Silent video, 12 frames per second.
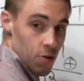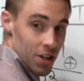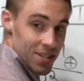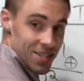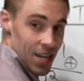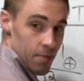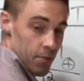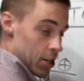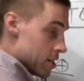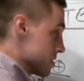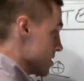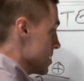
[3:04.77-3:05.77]
Escape
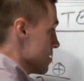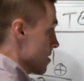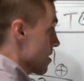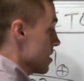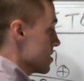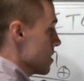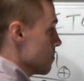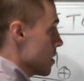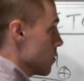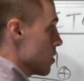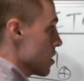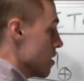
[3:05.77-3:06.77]
velocity is a concept that
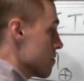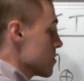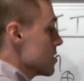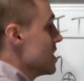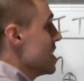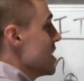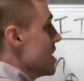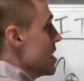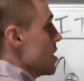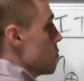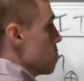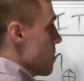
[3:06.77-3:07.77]
we'll cover
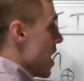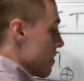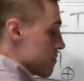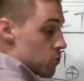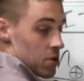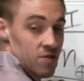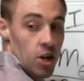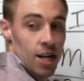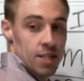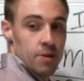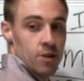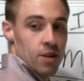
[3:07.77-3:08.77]
after we've talked
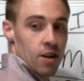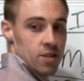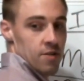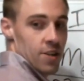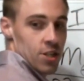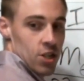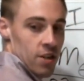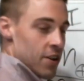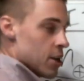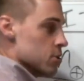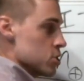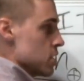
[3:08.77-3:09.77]
about conservation of
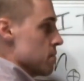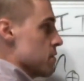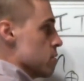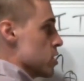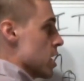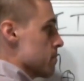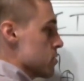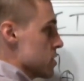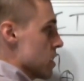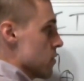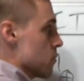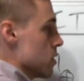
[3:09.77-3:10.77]
energy a few chapters
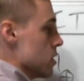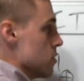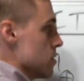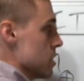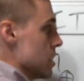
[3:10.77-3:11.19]
down the road.